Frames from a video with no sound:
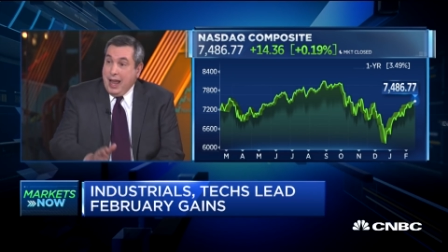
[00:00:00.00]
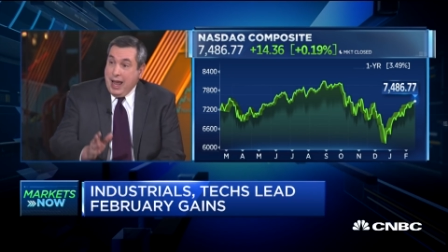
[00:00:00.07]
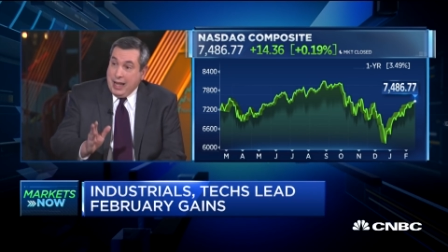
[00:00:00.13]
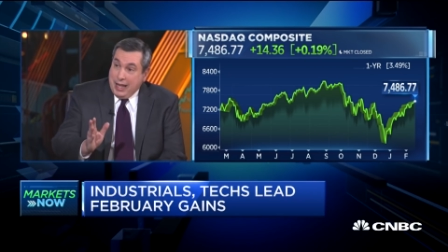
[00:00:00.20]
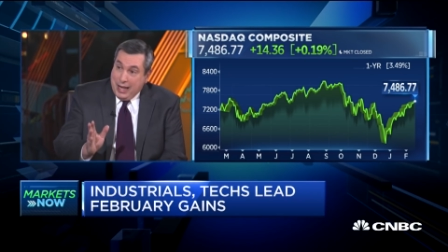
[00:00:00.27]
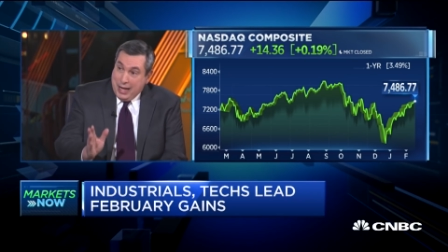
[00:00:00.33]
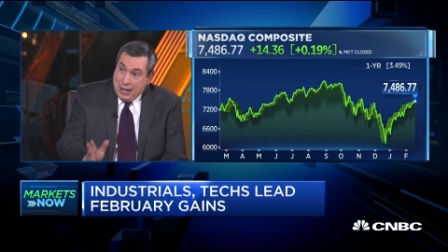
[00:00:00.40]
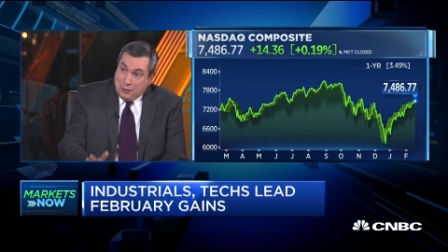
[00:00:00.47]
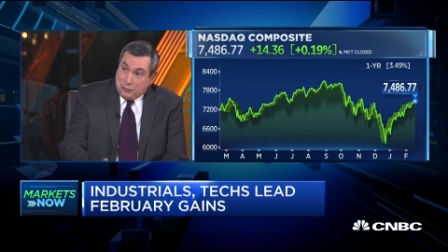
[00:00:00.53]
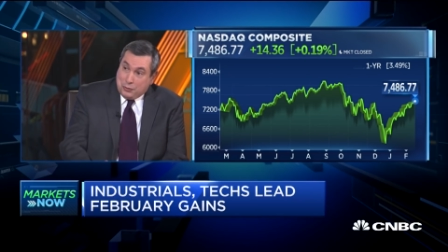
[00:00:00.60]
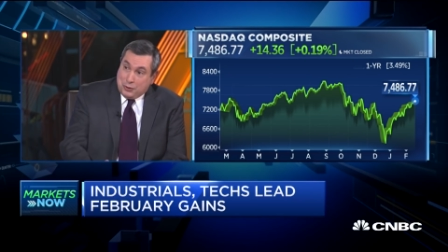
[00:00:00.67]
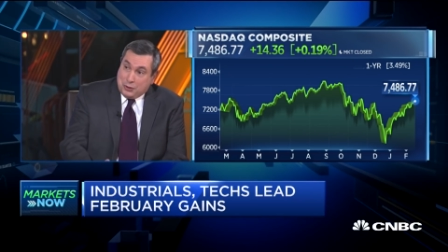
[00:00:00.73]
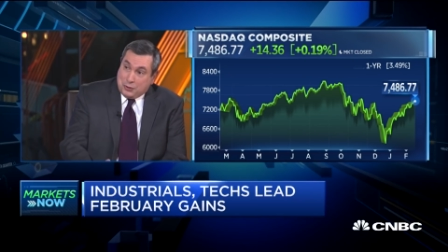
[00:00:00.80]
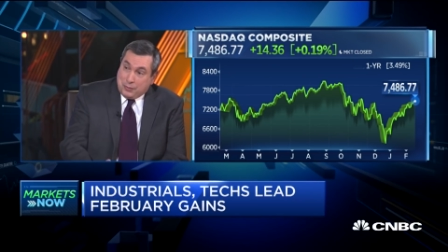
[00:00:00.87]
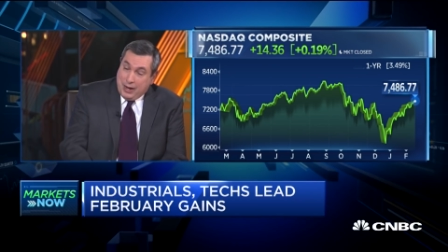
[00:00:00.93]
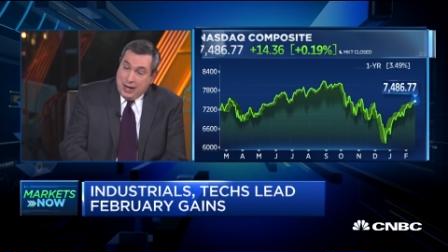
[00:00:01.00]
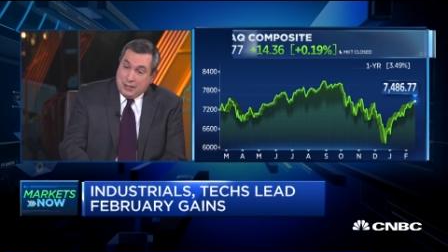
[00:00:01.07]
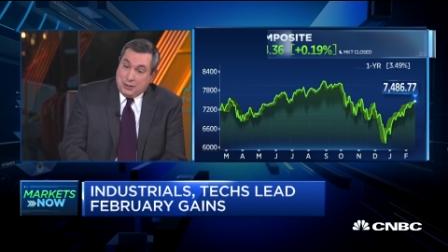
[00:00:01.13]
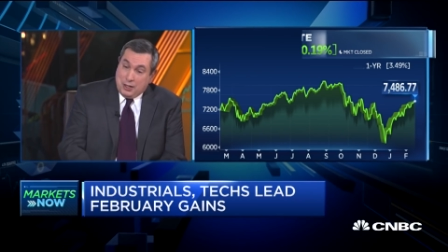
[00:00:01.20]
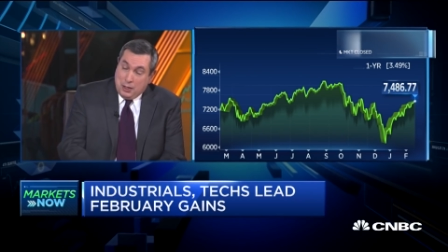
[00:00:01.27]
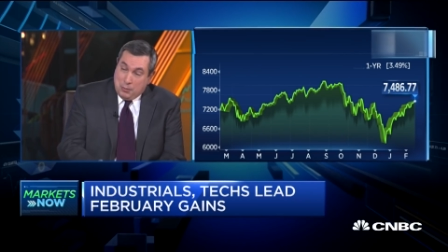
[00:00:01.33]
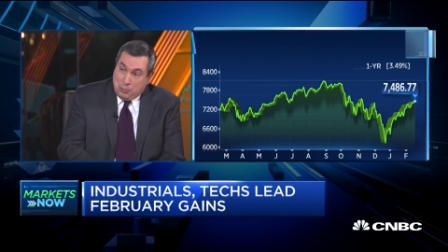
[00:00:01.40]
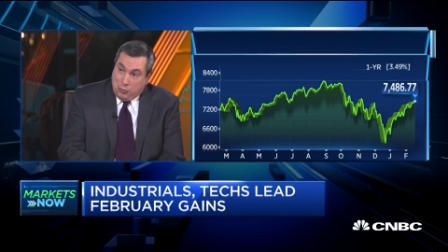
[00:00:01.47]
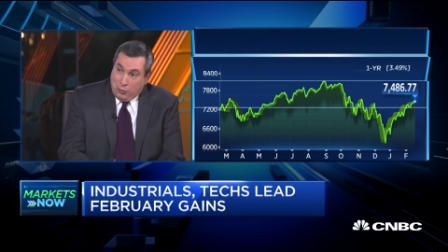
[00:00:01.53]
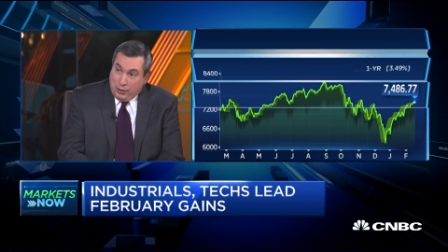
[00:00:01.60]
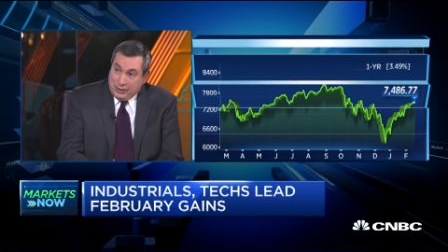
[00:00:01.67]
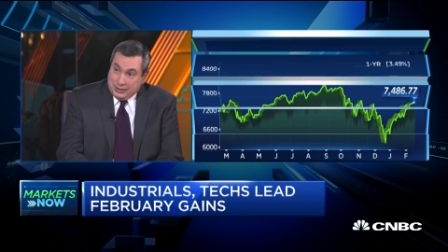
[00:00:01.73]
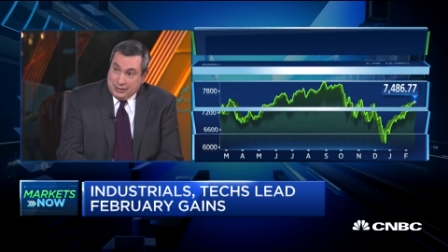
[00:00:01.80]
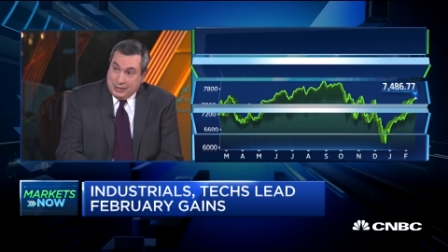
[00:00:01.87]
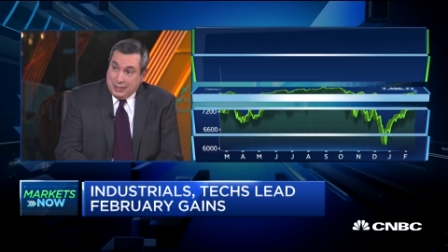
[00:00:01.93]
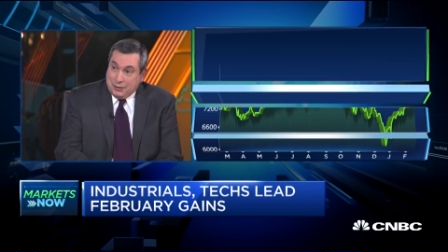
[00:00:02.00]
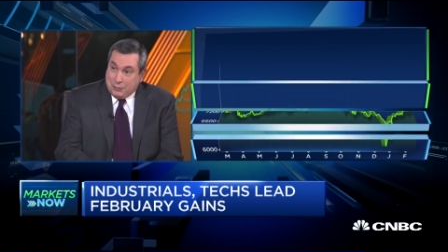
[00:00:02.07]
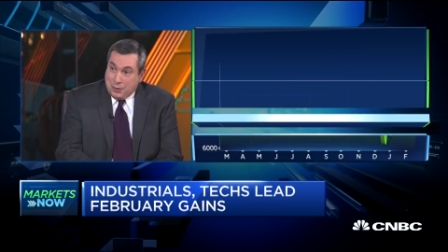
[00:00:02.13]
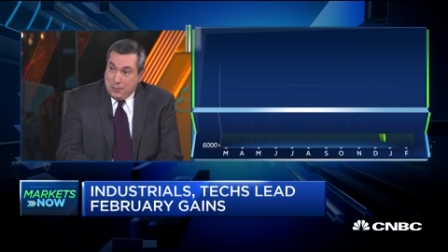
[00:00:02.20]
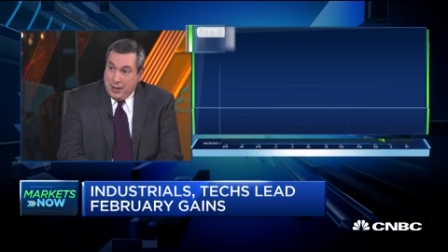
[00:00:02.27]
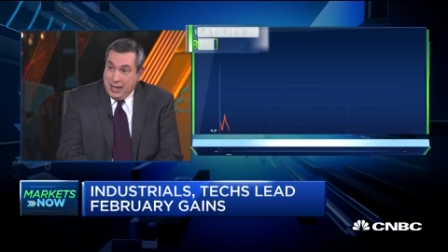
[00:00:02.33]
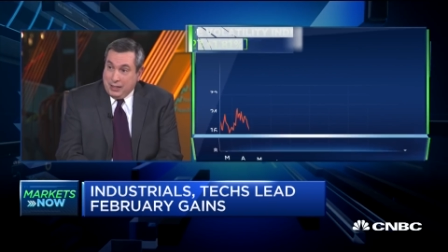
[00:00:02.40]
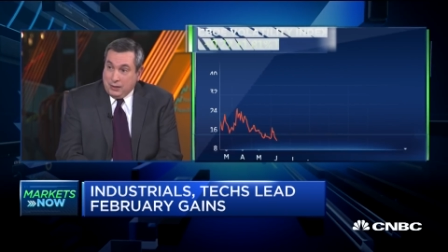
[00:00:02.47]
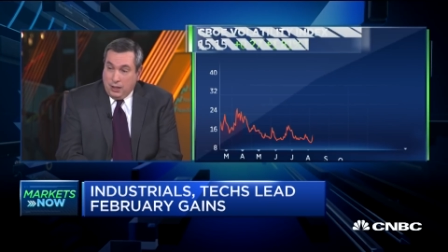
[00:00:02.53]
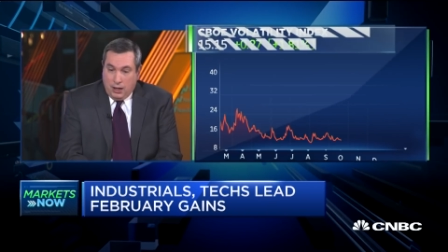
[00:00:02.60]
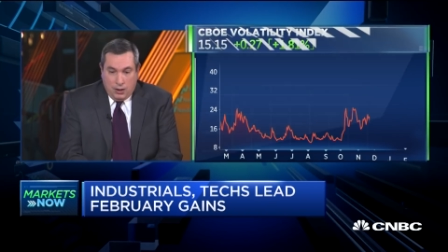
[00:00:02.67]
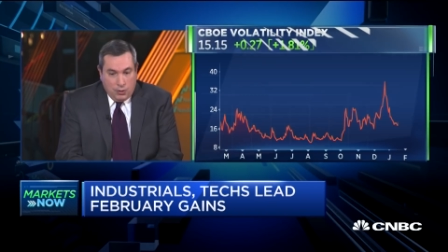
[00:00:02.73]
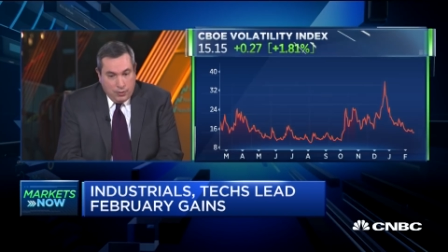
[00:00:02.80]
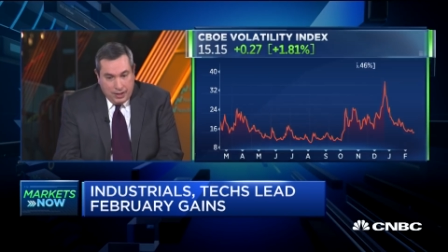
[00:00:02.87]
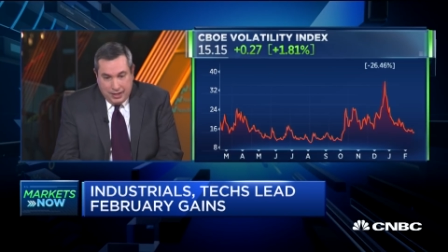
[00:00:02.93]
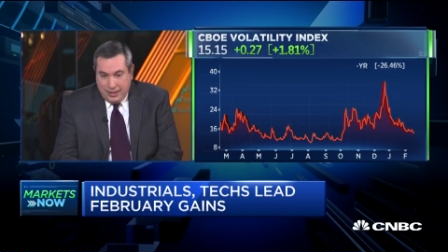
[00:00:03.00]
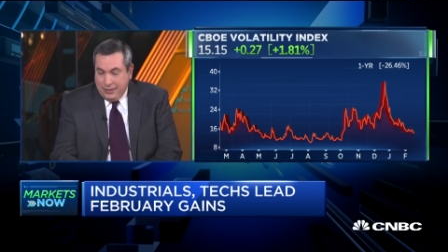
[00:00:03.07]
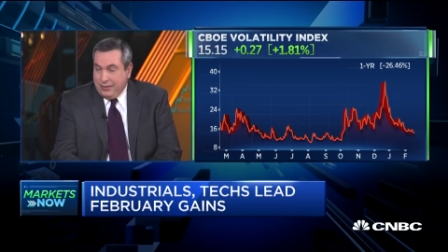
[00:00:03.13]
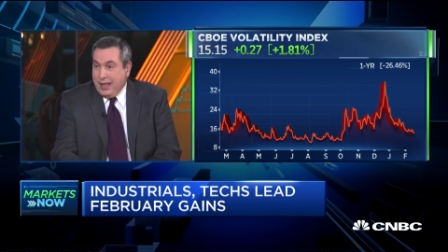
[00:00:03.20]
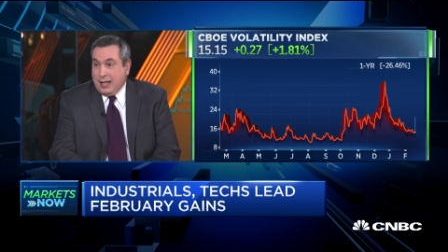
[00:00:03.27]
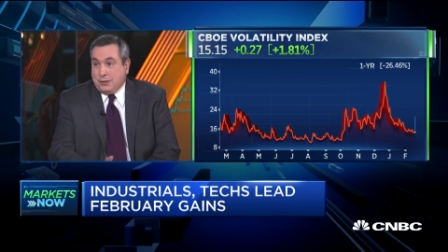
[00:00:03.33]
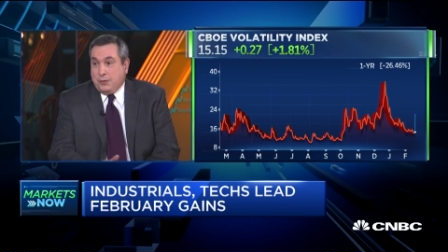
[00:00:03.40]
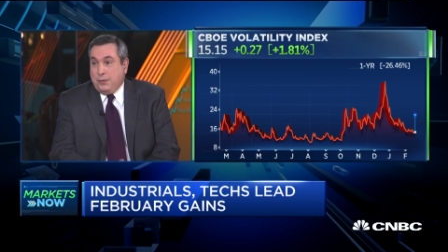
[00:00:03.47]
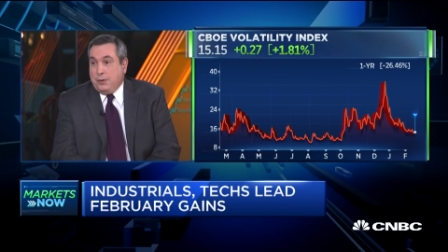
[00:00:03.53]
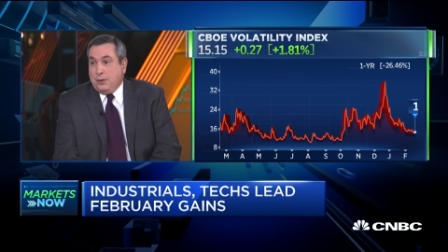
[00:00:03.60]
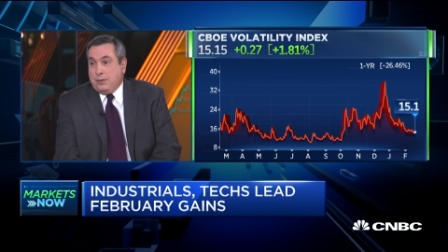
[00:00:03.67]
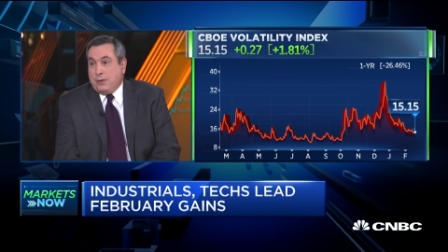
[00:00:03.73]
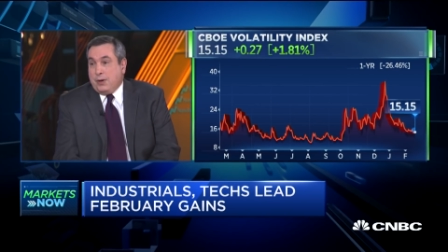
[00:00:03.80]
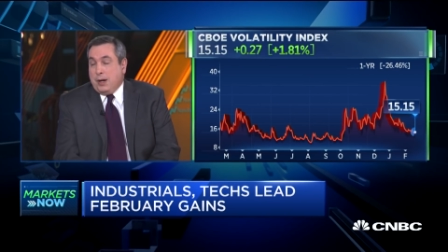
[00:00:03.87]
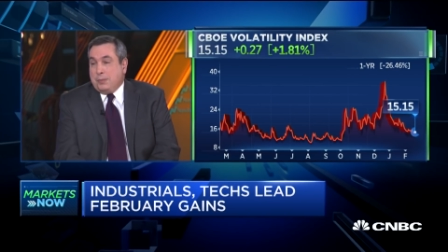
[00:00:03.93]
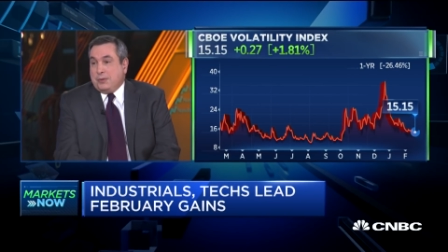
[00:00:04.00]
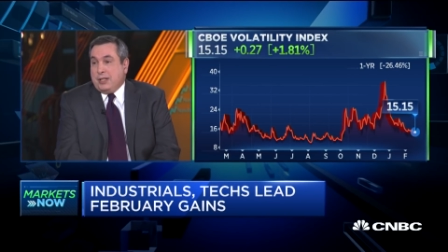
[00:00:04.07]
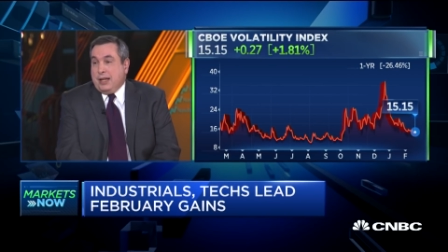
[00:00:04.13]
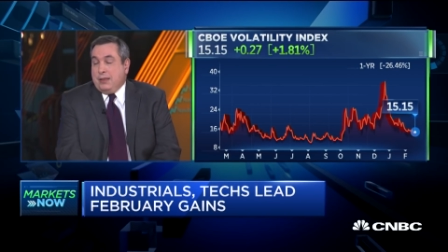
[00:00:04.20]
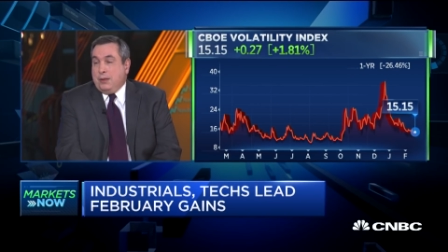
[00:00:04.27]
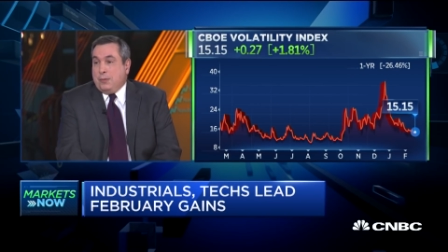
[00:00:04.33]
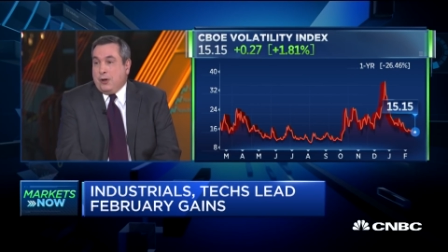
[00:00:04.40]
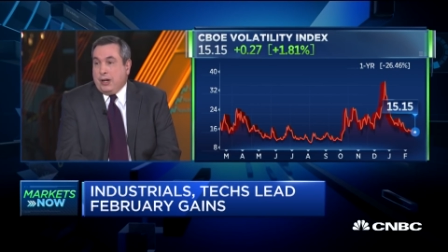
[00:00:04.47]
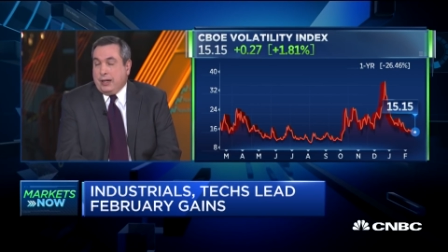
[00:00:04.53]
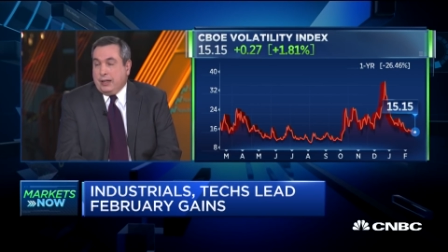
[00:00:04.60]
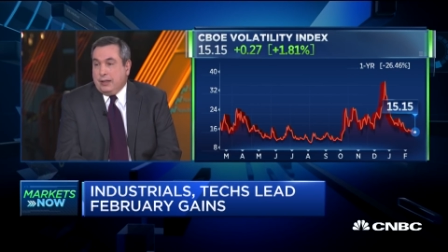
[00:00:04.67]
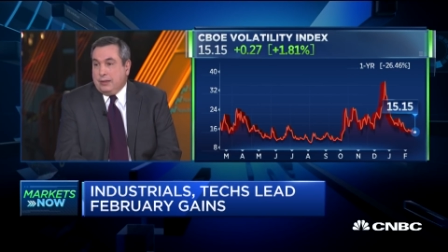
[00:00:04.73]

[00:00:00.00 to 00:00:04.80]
and interest rates, importantly, remain low that's fuel for upside in the market.